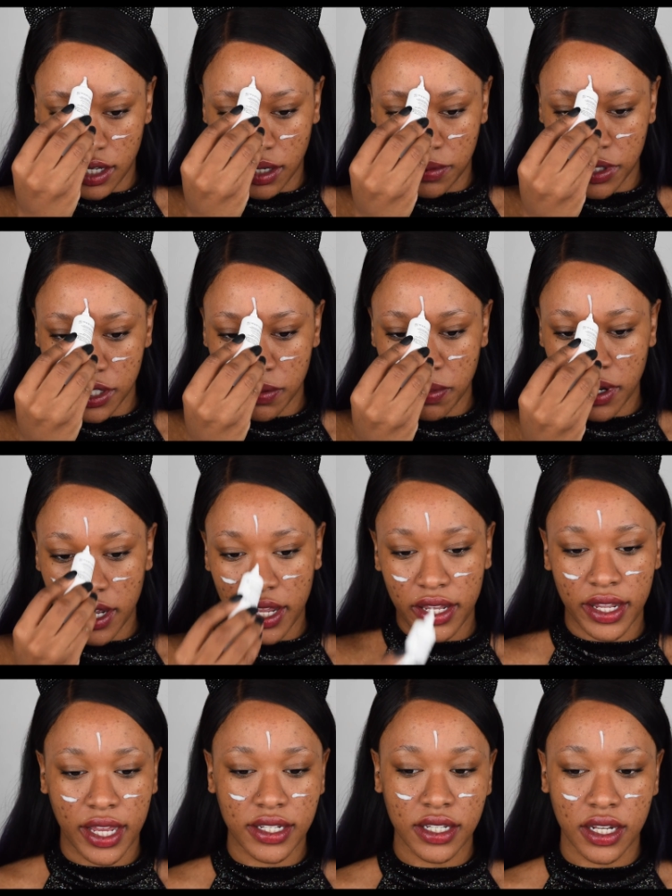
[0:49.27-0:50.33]
and I'm just
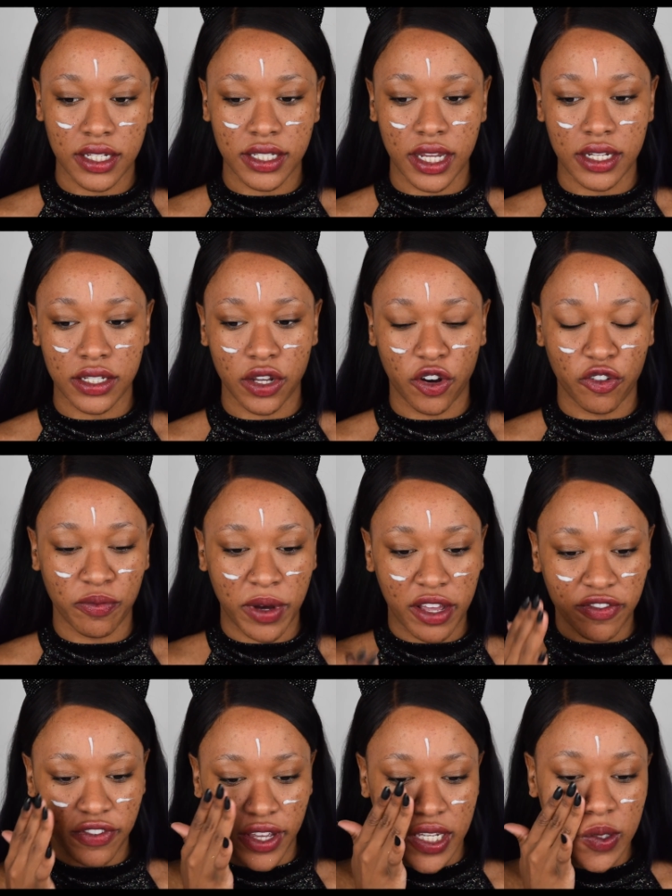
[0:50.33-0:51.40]
applying that to the center of
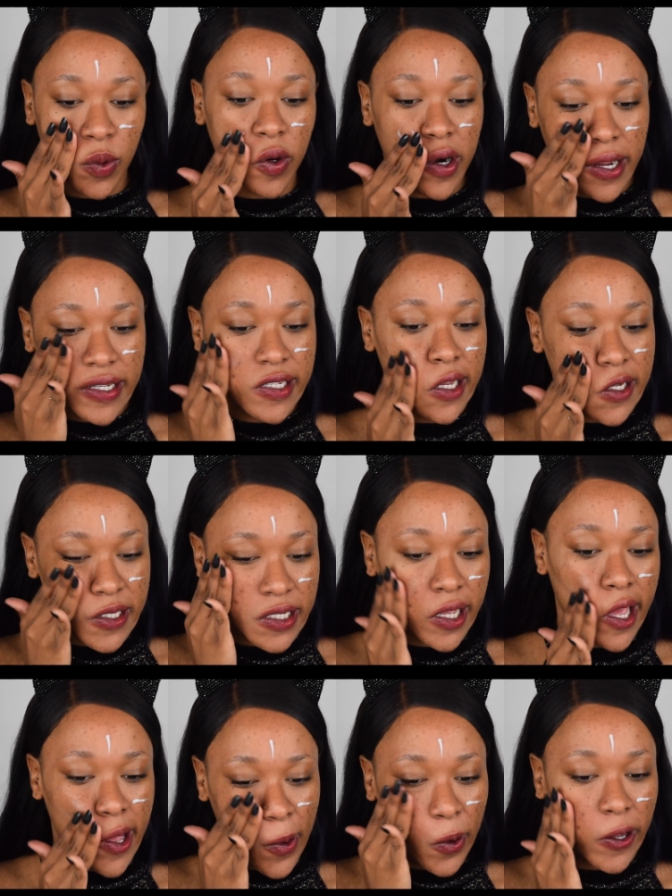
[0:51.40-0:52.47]
my face where I tend to
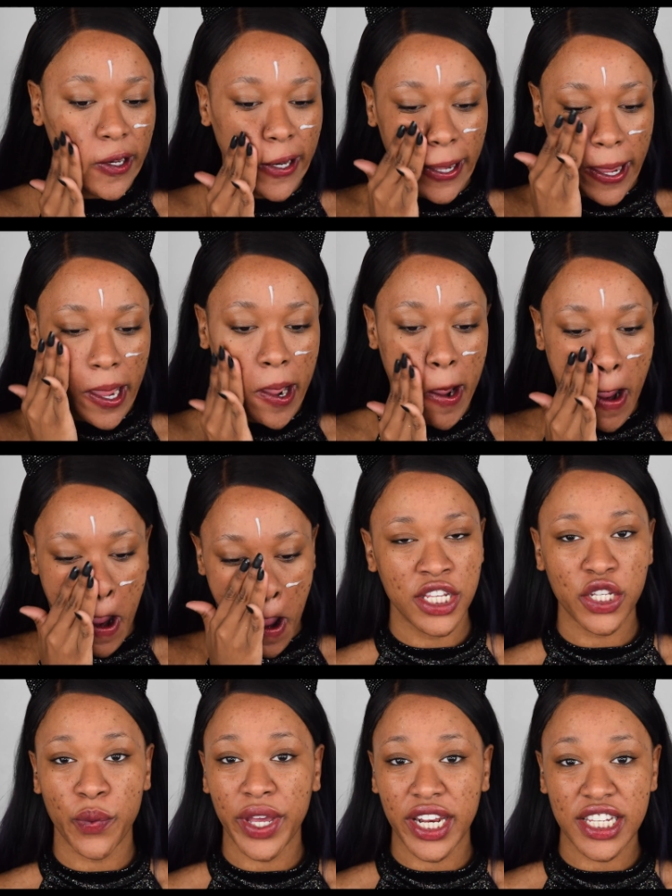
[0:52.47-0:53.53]
get oily.
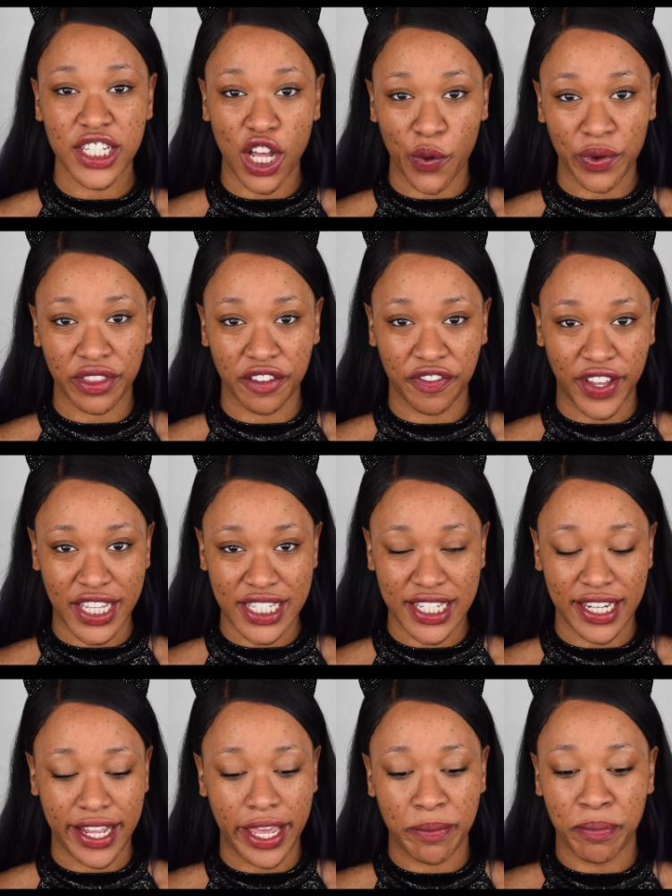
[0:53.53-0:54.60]
So we're going to start with the
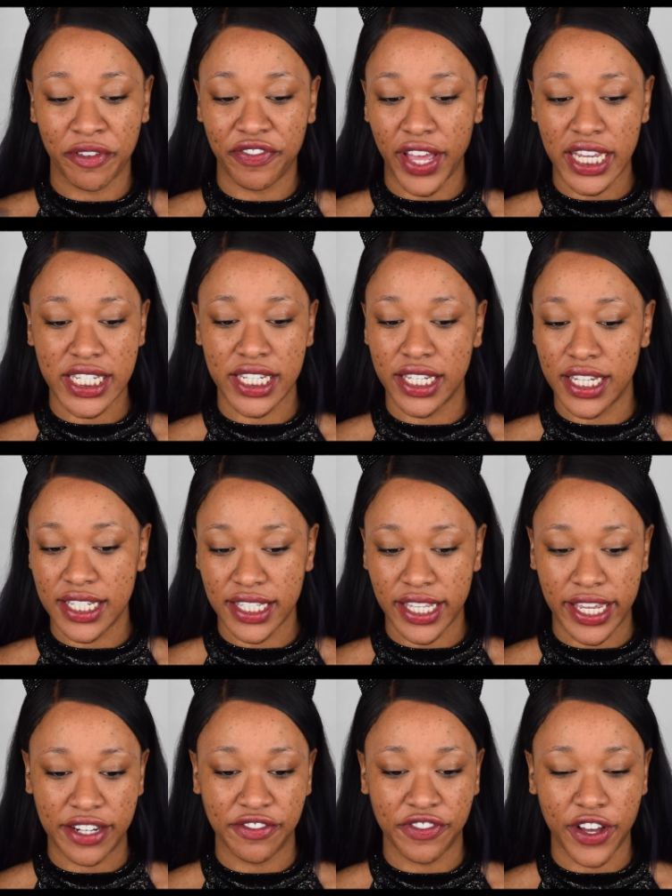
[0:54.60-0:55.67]
face today, perfecting the
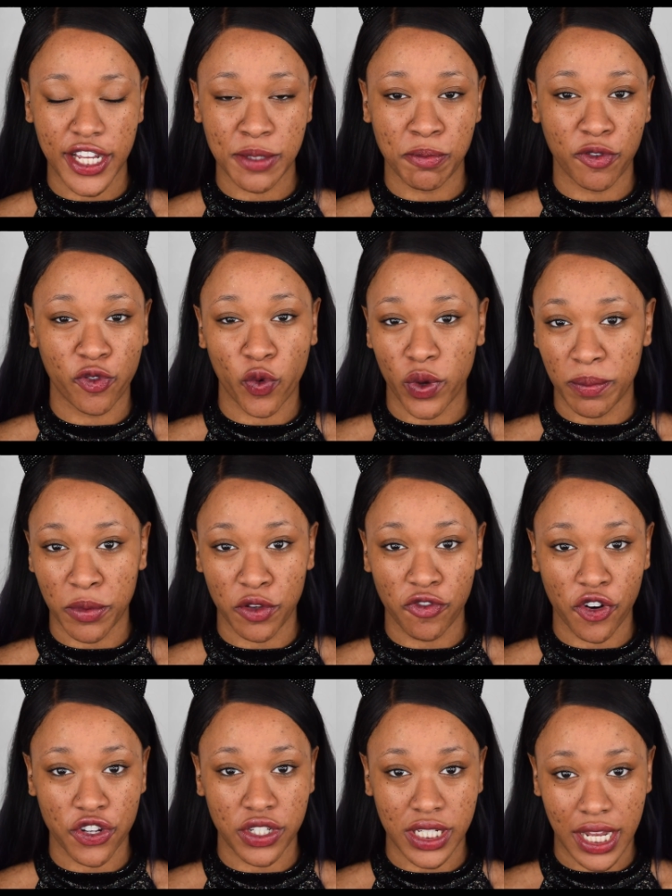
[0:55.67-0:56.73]
skin first before we
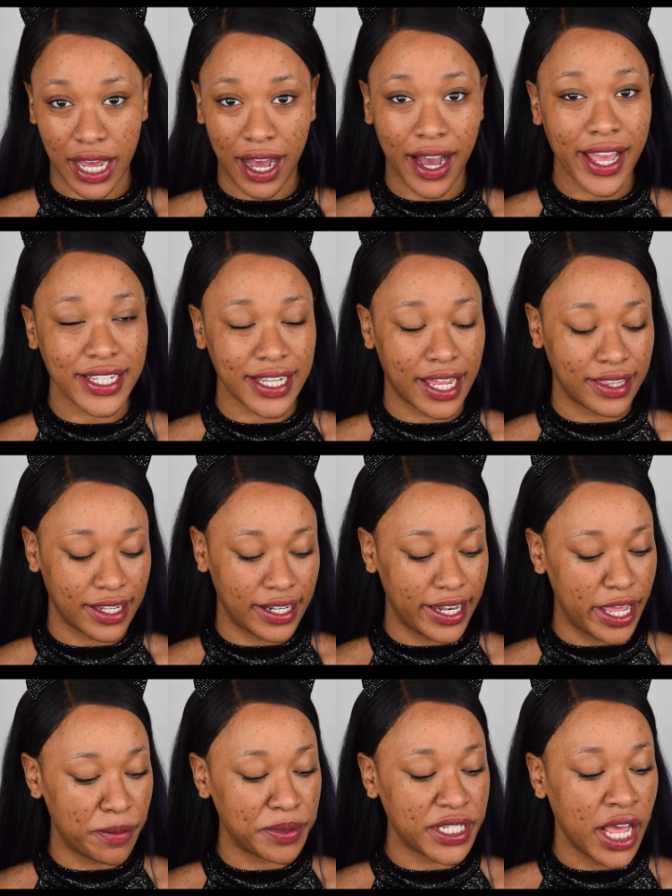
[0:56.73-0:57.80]
move on to the eyes and the
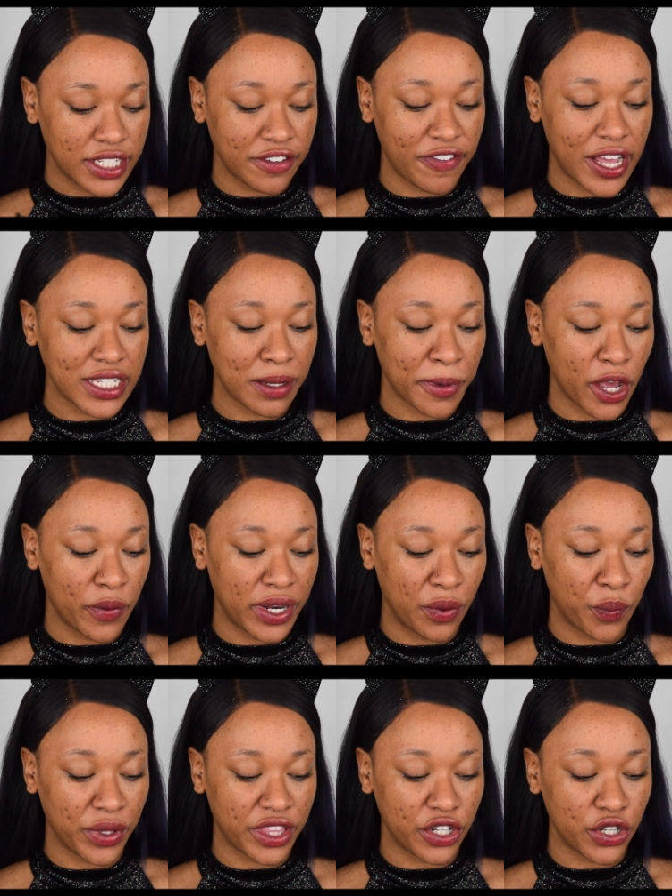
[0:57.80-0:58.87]
lips. So first I'm going
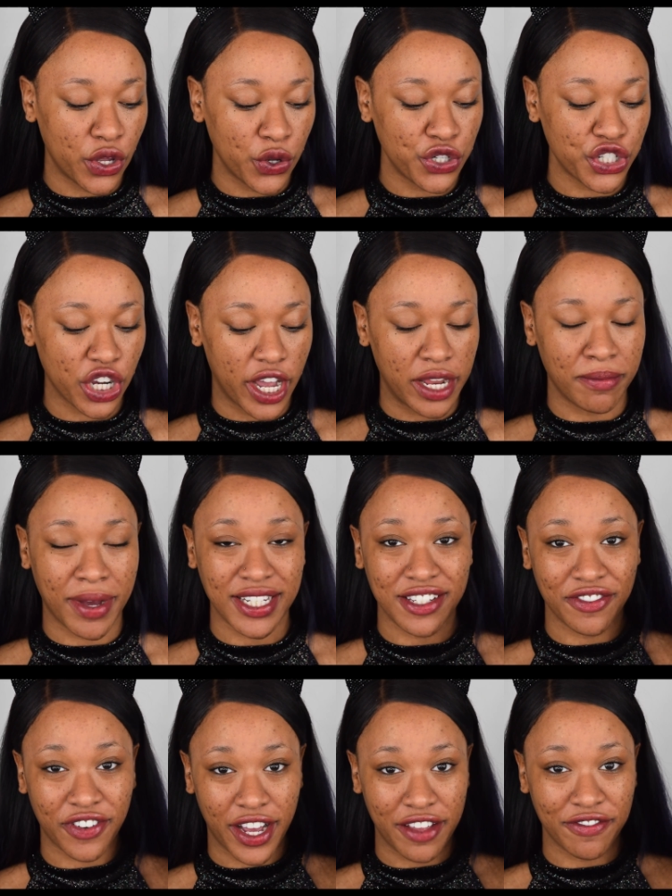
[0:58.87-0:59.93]
in with the No Shine
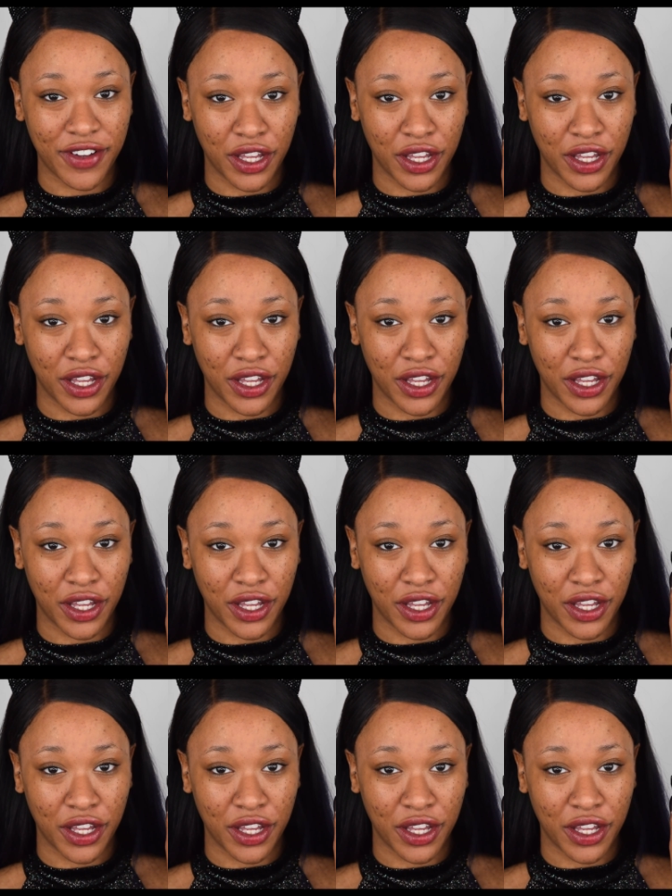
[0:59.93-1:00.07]
Mattifying